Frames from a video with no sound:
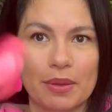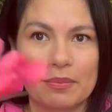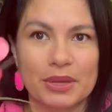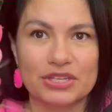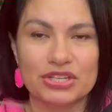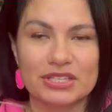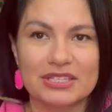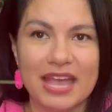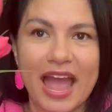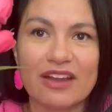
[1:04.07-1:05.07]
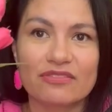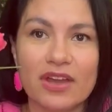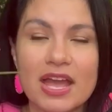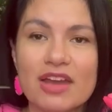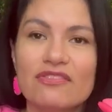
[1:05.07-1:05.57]
bunches. They have
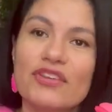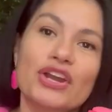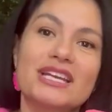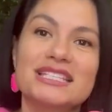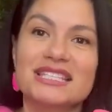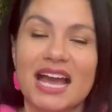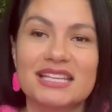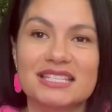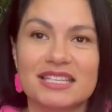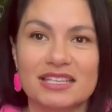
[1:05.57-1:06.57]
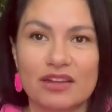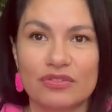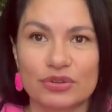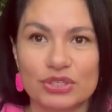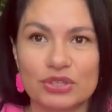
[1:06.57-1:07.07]
various sizes of
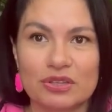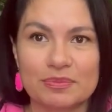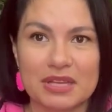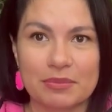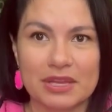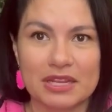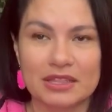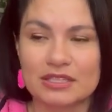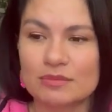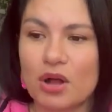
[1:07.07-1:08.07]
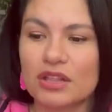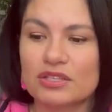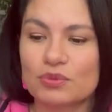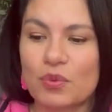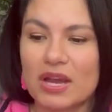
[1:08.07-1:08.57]
their tulips. I'm getting the
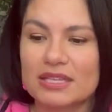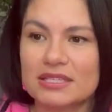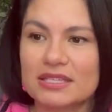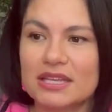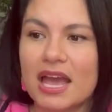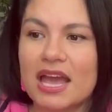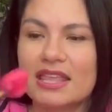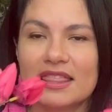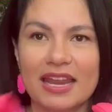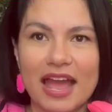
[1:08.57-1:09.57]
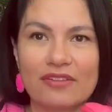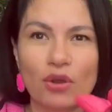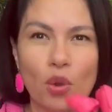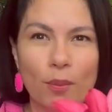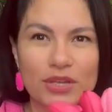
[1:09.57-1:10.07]
smallest ones that have a
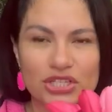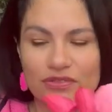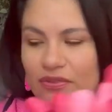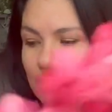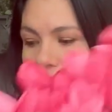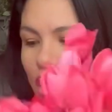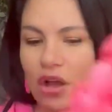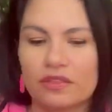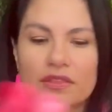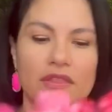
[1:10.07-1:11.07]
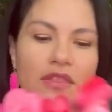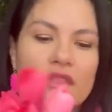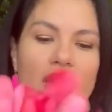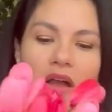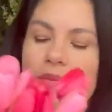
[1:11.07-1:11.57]
whole bunch of them on
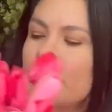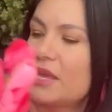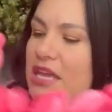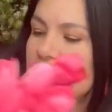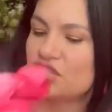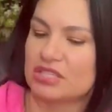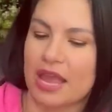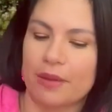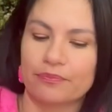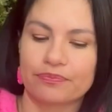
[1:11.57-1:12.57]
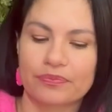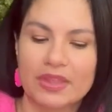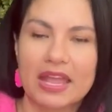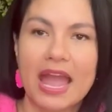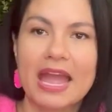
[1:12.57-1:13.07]
each stem.
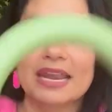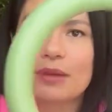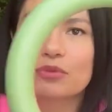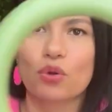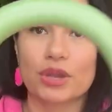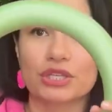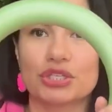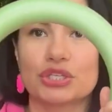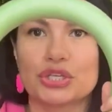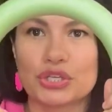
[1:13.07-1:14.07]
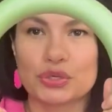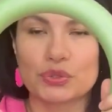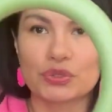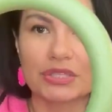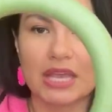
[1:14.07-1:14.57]
And I'm going to
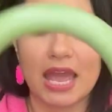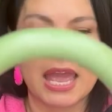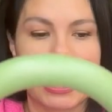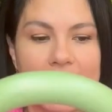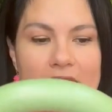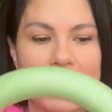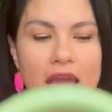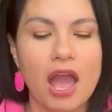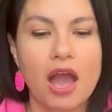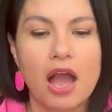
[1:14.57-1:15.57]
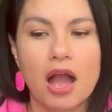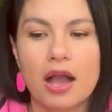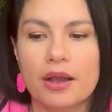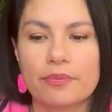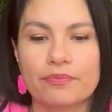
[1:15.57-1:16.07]
use a
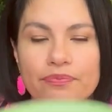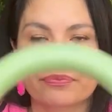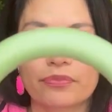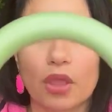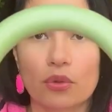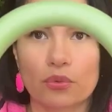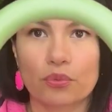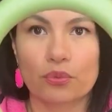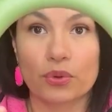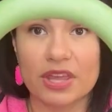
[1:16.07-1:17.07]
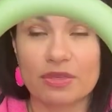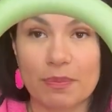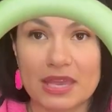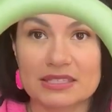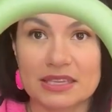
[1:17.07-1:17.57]
wreath
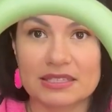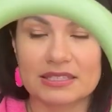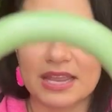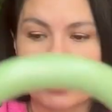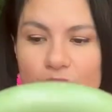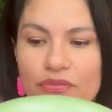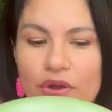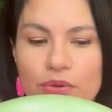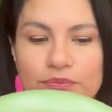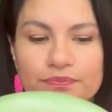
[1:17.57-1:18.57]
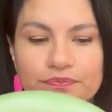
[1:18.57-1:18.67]
base that's styrofoam.